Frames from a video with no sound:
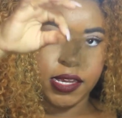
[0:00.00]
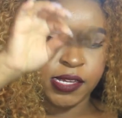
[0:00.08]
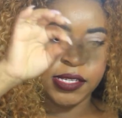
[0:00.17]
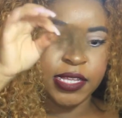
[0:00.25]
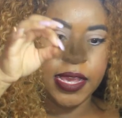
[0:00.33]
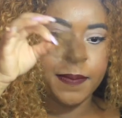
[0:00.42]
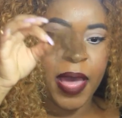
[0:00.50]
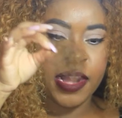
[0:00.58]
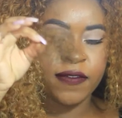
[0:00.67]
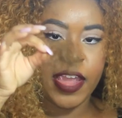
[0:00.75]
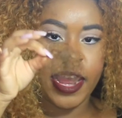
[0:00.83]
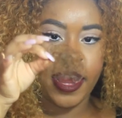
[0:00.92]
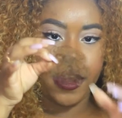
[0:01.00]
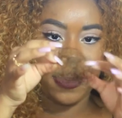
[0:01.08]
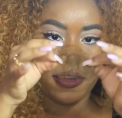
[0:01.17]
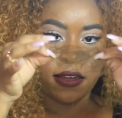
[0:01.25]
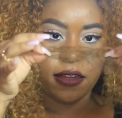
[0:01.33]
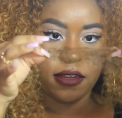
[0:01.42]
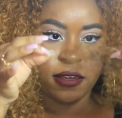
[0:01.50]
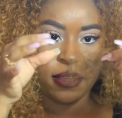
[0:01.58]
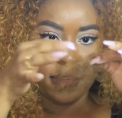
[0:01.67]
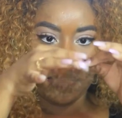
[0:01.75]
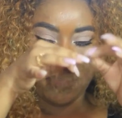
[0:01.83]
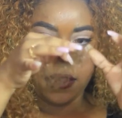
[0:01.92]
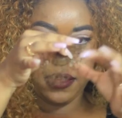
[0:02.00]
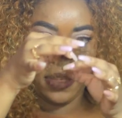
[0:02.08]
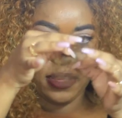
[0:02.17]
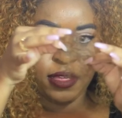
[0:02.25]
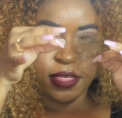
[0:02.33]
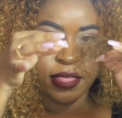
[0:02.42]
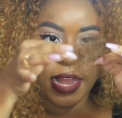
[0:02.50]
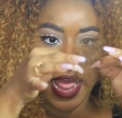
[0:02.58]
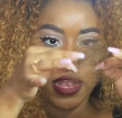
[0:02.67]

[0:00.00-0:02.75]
is the amount of hair that